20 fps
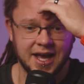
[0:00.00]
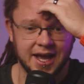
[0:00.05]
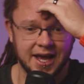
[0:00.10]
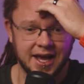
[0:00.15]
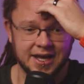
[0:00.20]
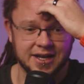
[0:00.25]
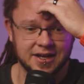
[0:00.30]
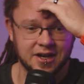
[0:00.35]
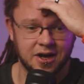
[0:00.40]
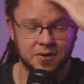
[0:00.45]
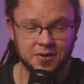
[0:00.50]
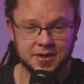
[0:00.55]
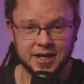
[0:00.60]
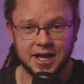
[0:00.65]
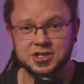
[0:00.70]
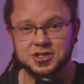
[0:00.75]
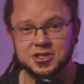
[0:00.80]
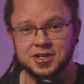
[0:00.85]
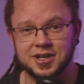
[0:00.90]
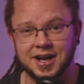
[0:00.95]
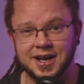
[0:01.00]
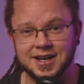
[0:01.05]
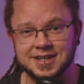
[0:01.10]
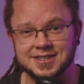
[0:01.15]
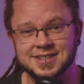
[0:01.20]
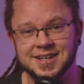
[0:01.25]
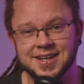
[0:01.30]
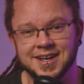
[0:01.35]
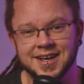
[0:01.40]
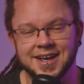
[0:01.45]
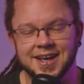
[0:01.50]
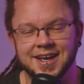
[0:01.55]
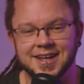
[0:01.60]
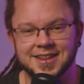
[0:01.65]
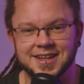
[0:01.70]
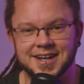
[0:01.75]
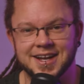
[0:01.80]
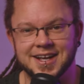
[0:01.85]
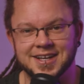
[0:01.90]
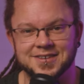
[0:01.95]
and I'll catch you guys in
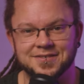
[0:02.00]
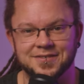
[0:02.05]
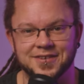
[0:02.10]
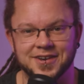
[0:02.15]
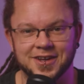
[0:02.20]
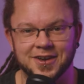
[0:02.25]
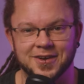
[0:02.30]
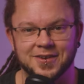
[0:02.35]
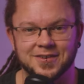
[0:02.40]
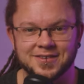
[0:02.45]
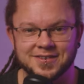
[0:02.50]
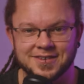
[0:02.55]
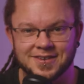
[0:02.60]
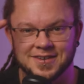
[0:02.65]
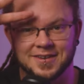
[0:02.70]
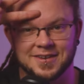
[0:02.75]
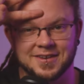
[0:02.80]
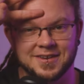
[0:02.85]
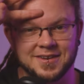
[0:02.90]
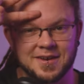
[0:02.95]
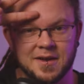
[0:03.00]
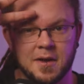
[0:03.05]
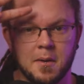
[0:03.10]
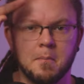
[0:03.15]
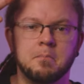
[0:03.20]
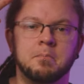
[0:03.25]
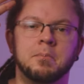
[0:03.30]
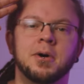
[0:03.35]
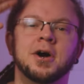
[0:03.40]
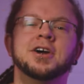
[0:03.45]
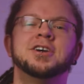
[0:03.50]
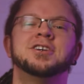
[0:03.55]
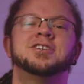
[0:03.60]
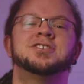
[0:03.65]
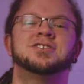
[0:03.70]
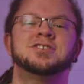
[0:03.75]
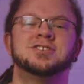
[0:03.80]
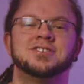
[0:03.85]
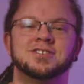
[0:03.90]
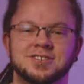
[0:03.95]
the next video.
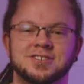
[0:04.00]
Peace.